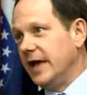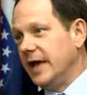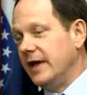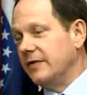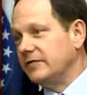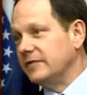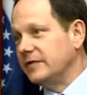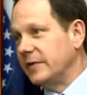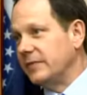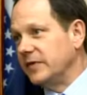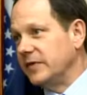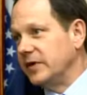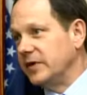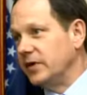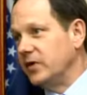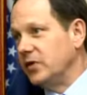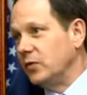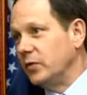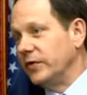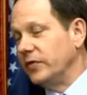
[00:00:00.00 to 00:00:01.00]
have something to
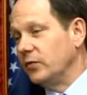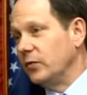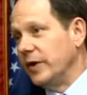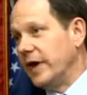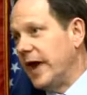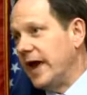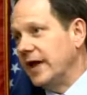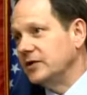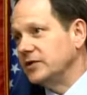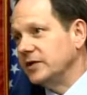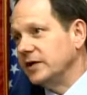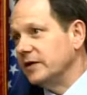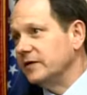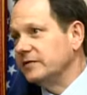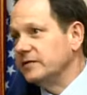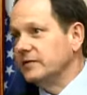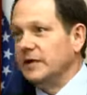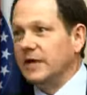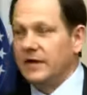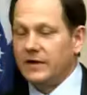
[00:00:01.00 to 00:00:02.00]
do with the reaction
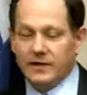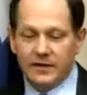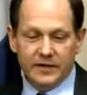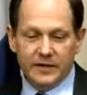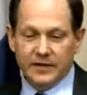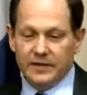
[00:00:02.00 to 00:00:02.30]
is now.